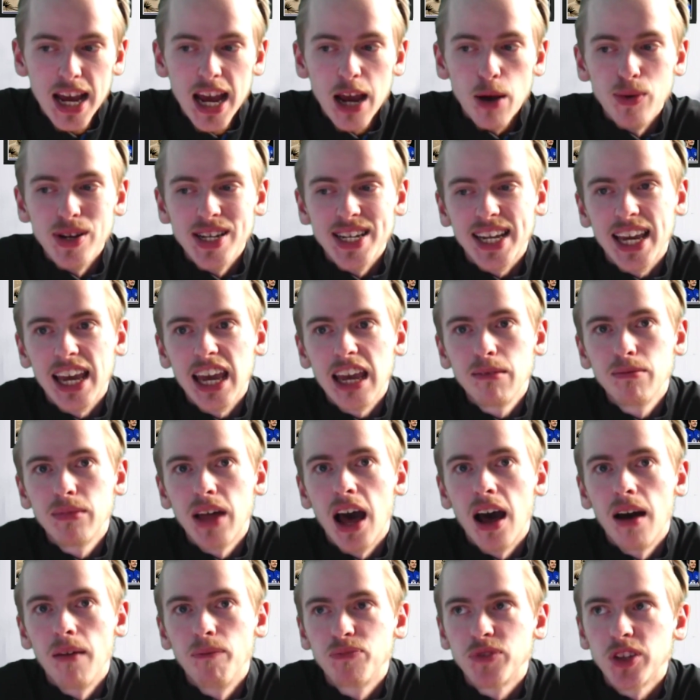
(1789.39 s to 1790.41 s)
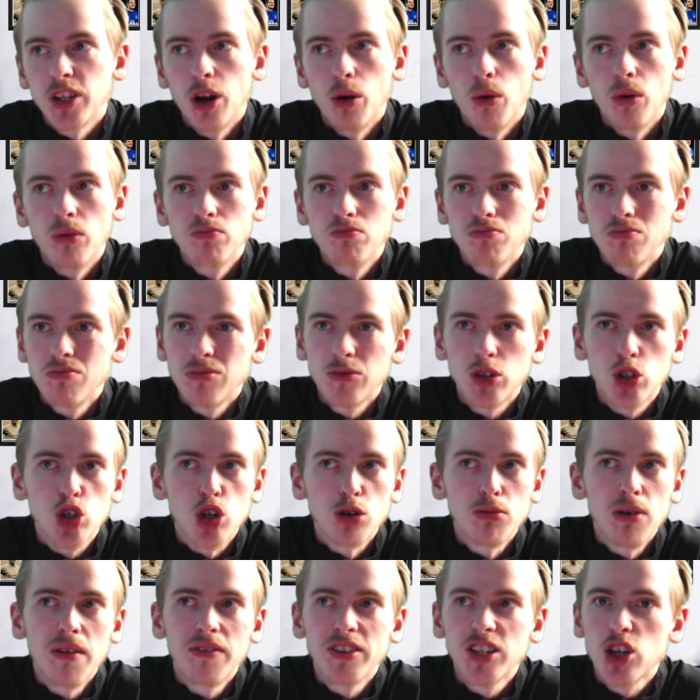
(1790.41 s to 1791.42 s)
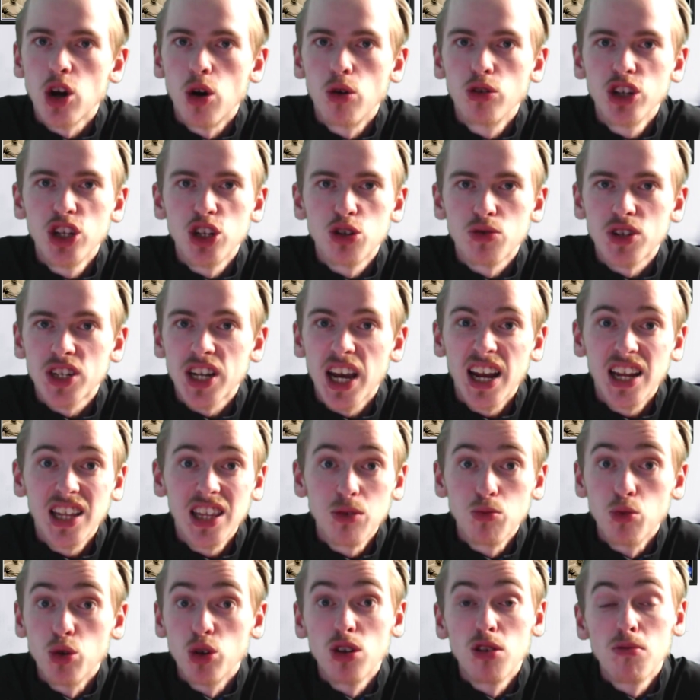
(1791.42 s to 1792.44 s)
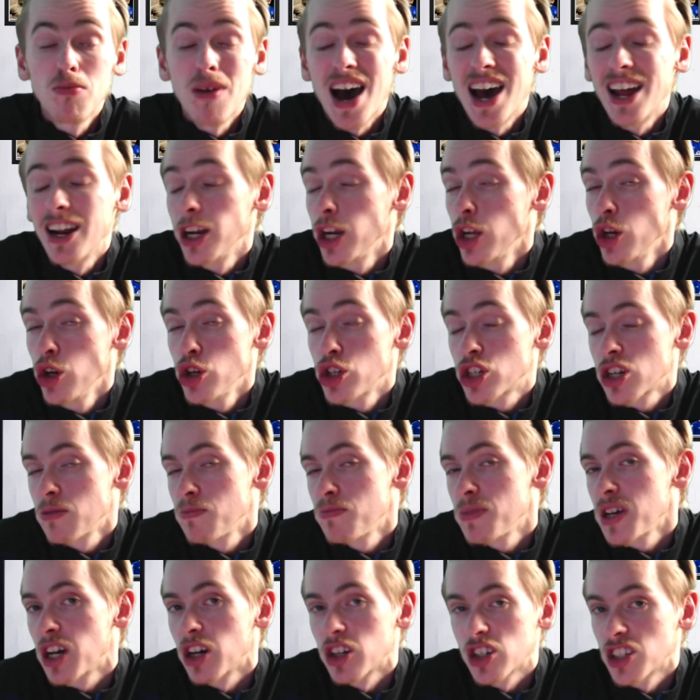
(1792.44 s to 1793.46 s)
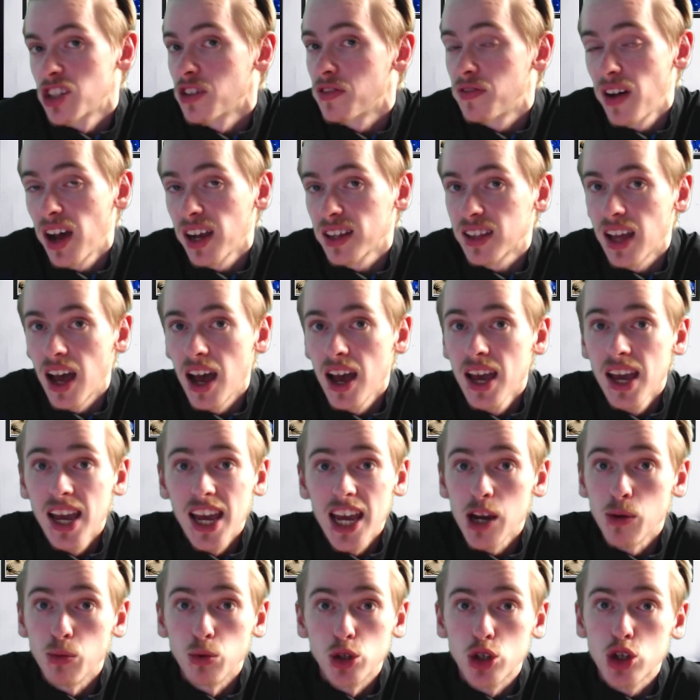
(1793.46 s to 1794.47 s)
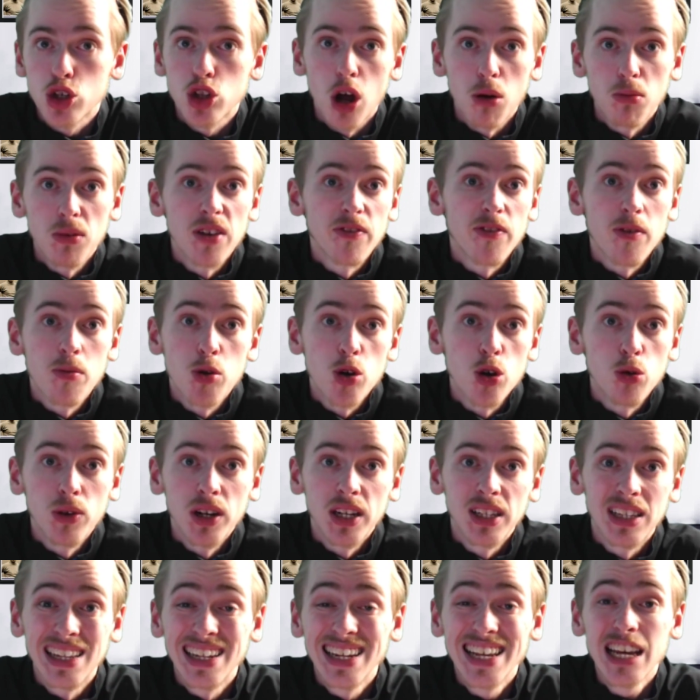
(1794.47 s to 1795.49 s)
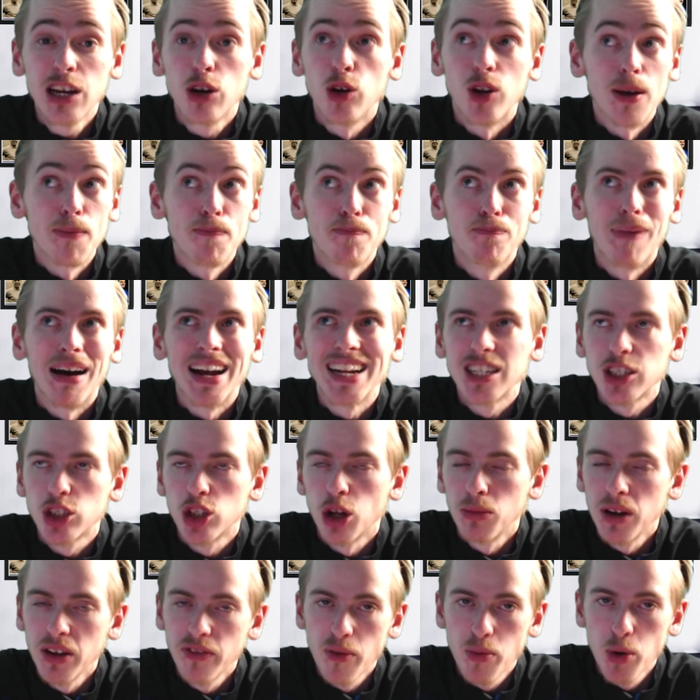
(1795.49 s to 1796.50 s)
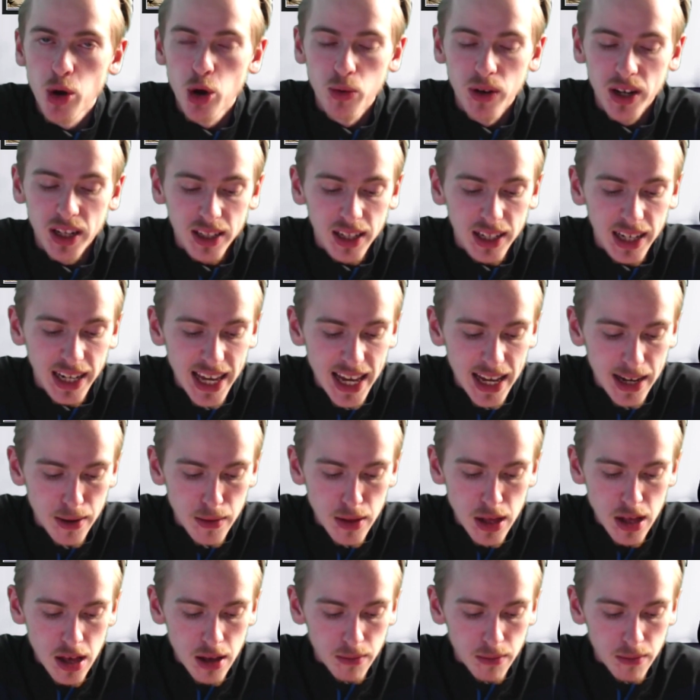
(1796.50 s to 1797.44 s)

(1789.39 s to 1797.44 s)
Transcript: It was a game that, you know, some Evertonians were saying they wouldn't mind losing because of the fact that it would stop Liverpool winning the league, or it might stop Liverpool winning the league.